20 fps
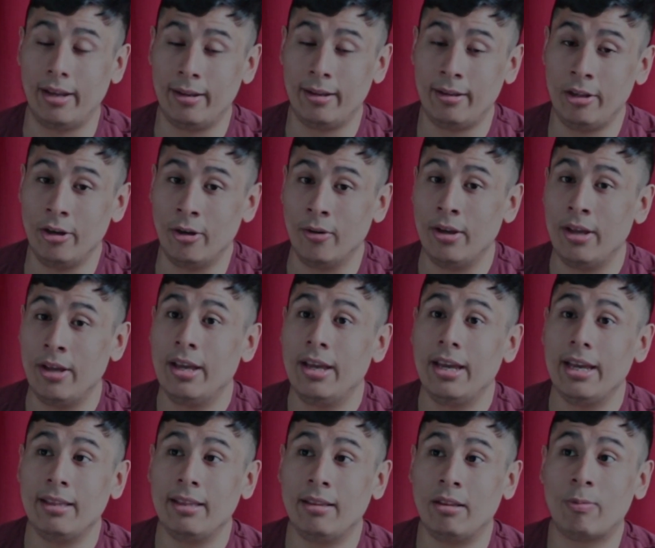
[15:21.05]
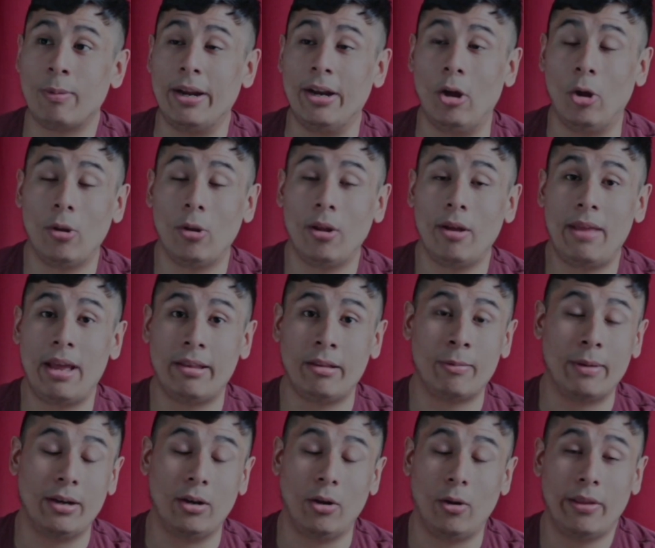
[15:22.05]
Like, you know, despite all of that,
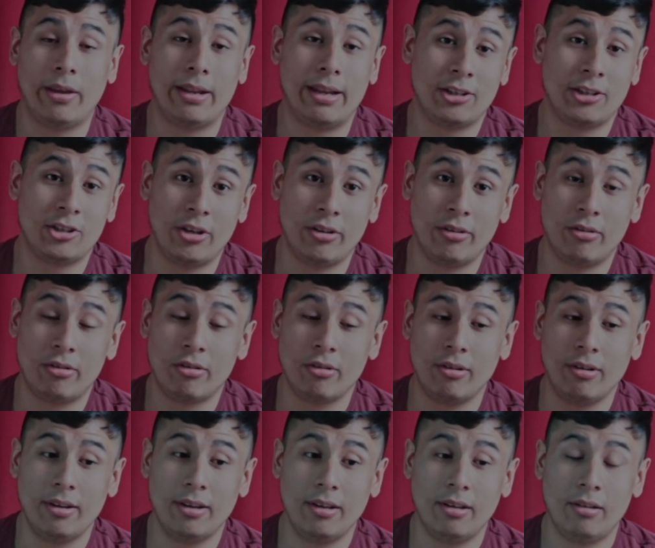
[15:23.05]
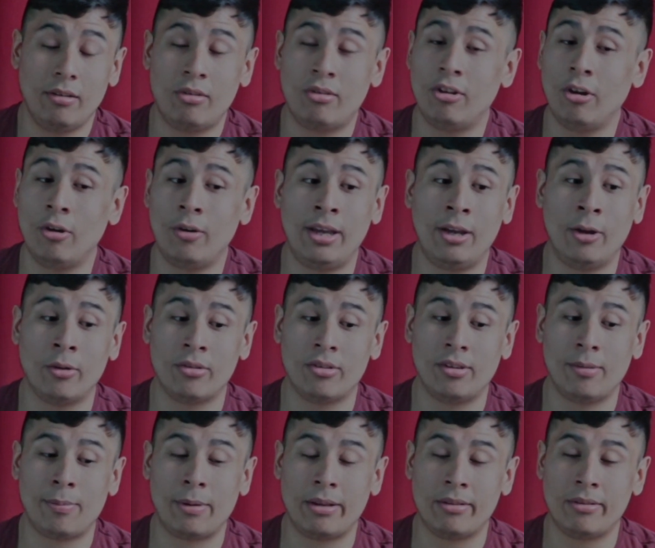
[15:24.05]
despite all the connections, still he
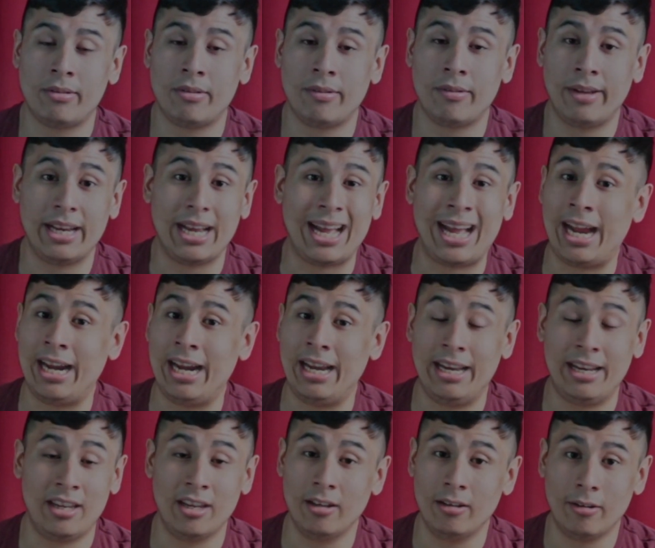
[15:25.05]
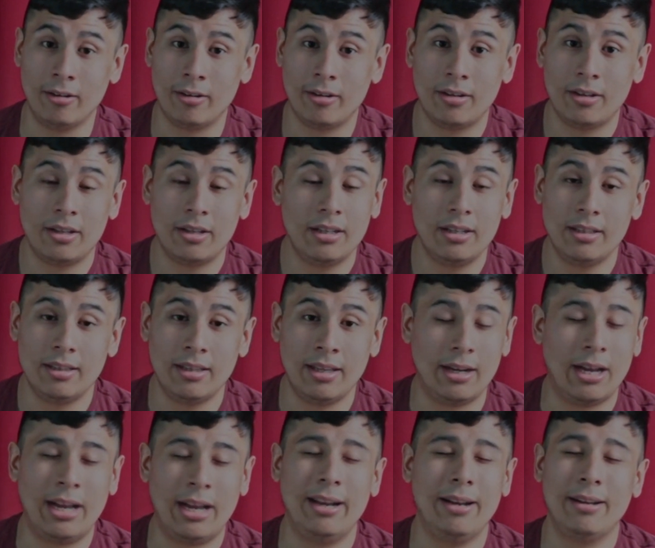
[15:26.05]
holds the presence of, like, I didn't kill her.
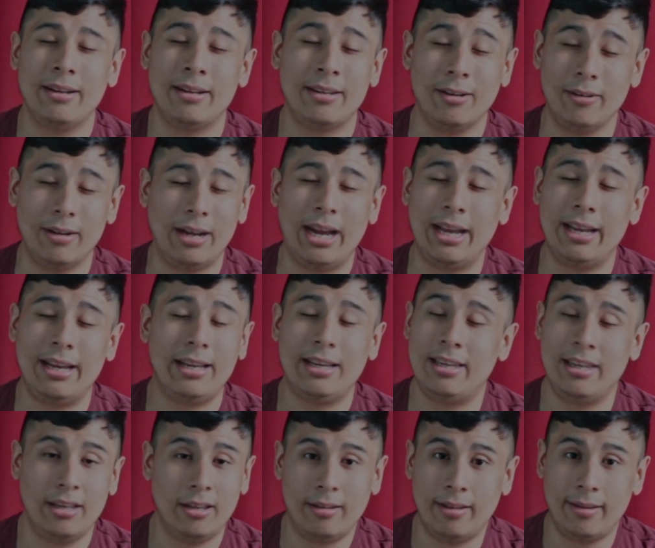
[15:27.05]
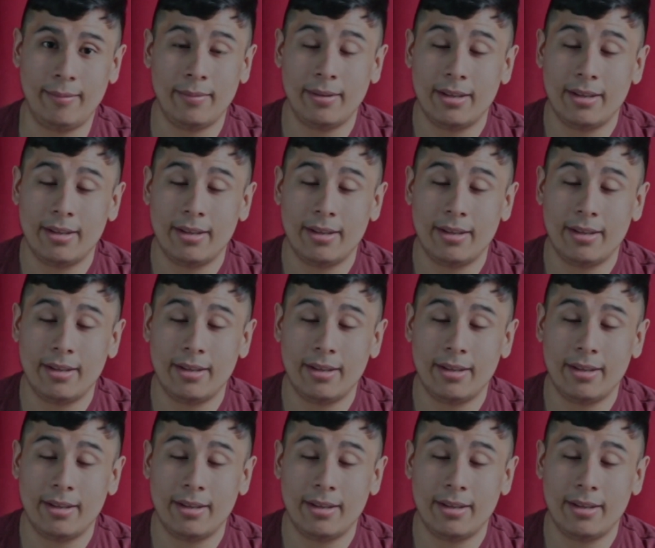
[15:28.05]
Like, I didn't kill her. I didn't kill him.